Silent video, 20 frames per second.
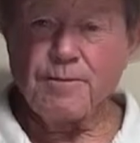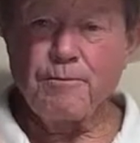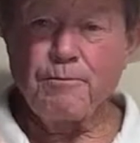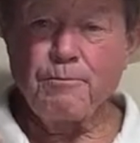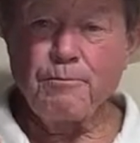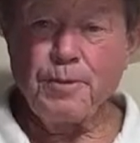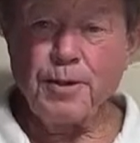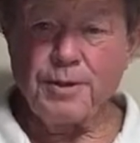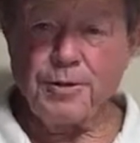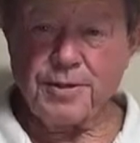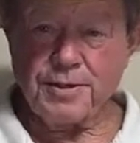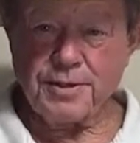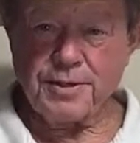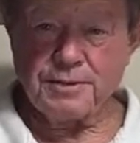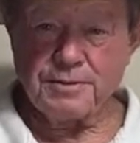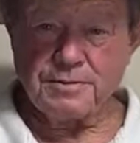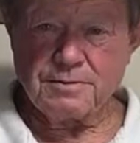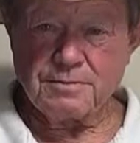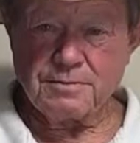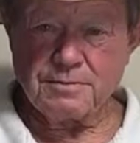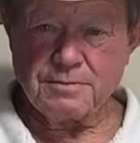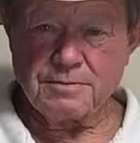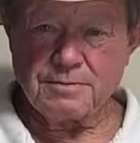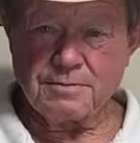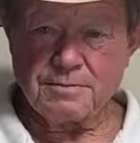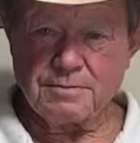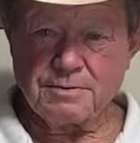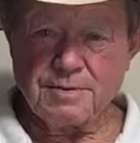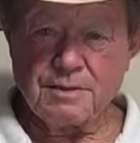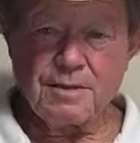Period.
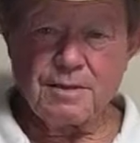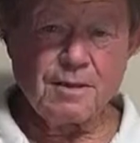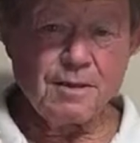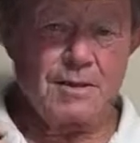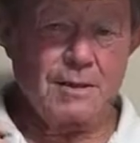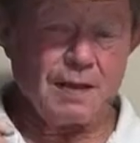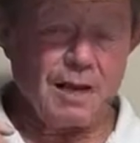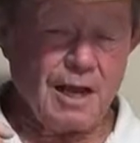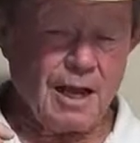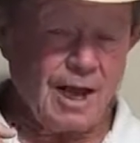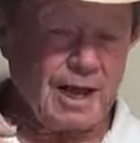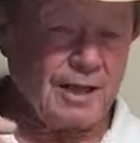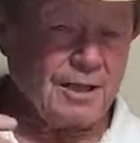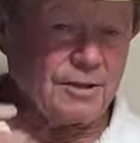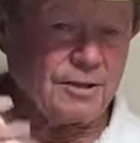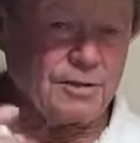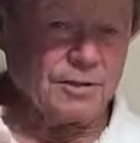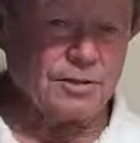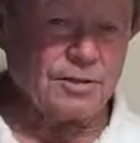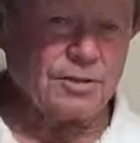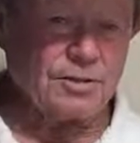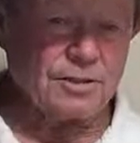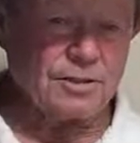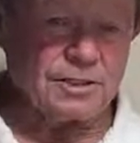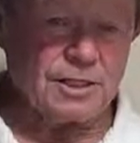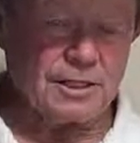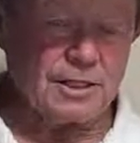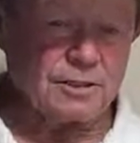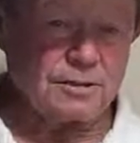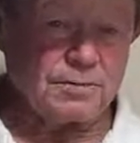I can throw you a
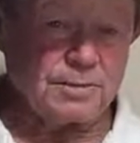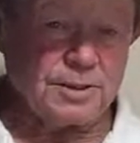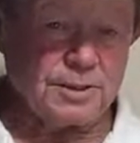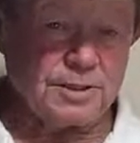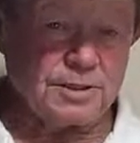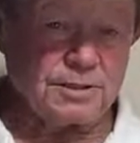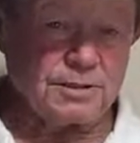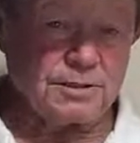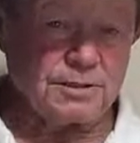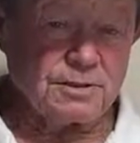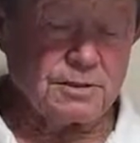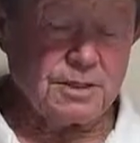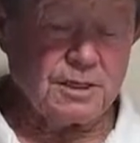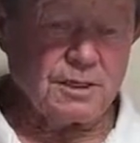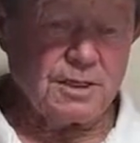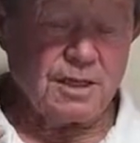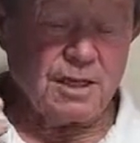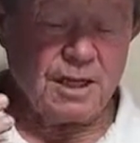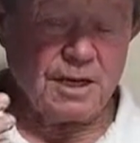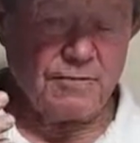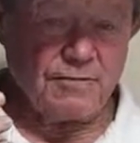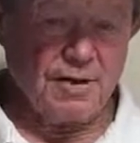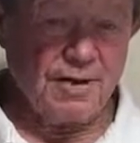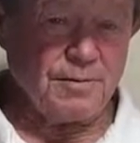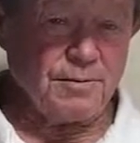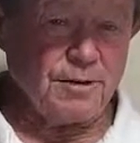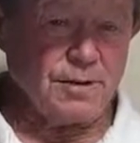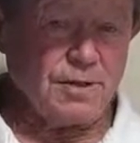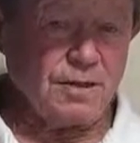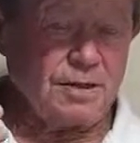sales pitch. And if I'm
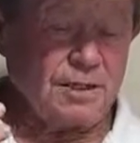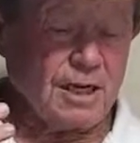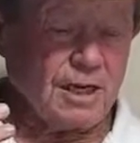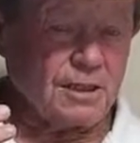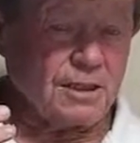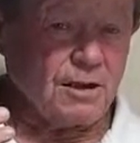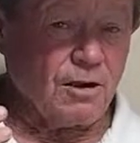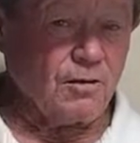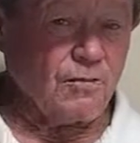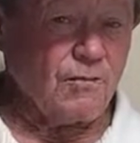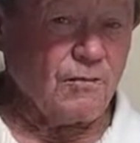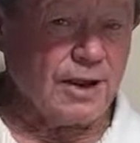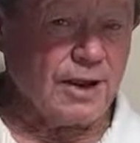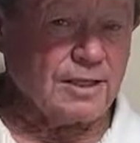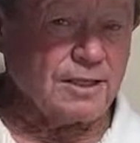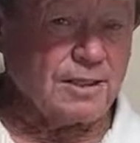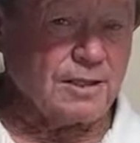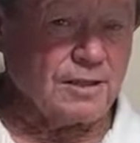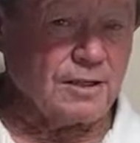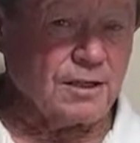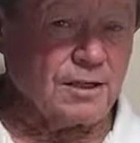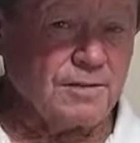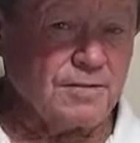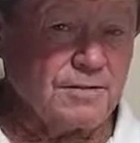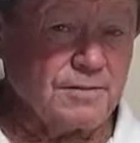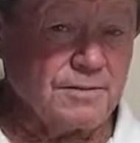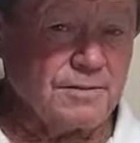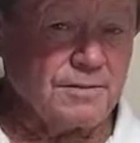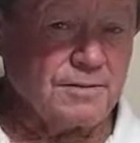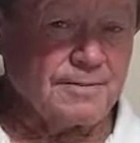good and I talk fast enough,
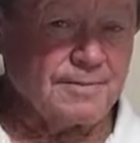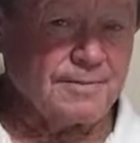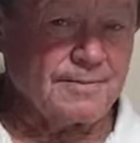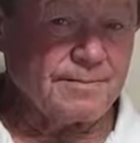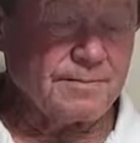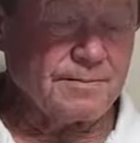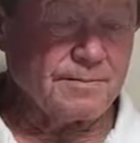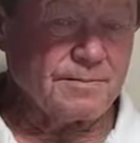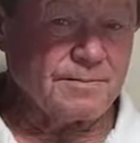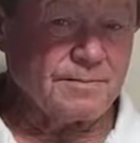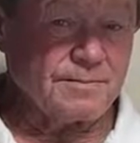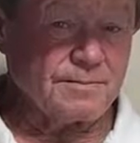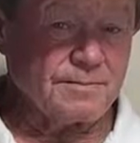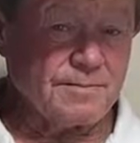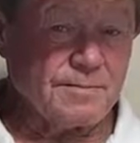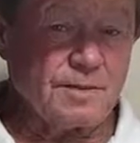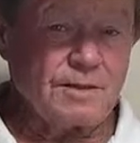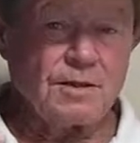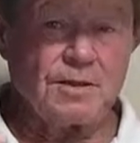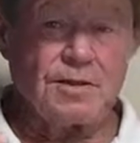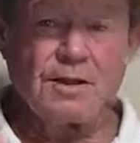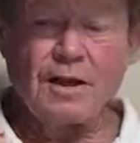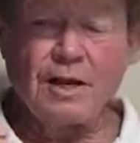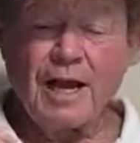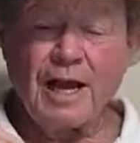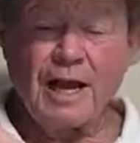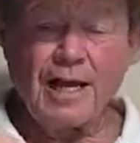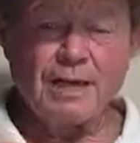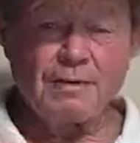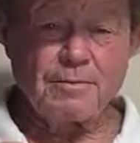
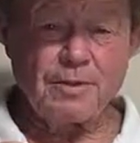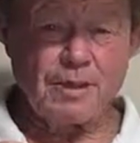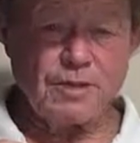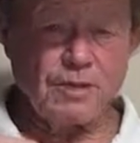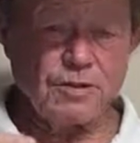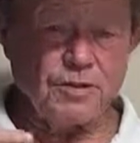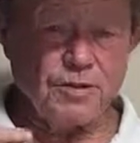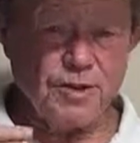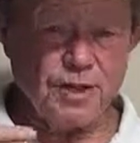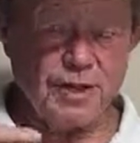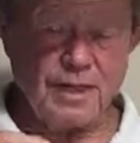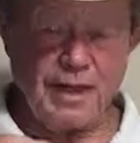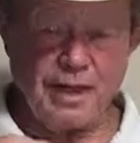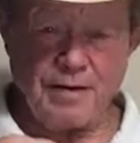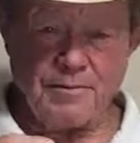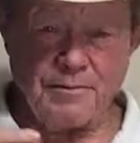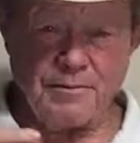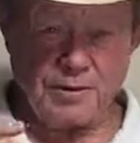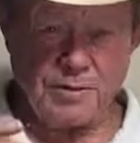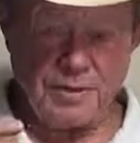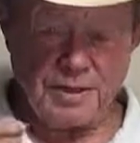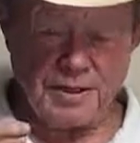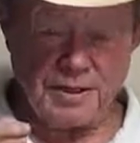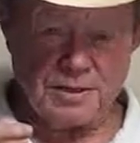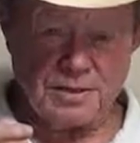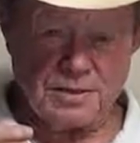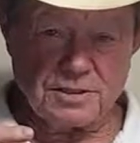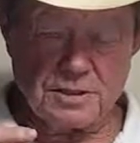I can make you think I'm the greatest.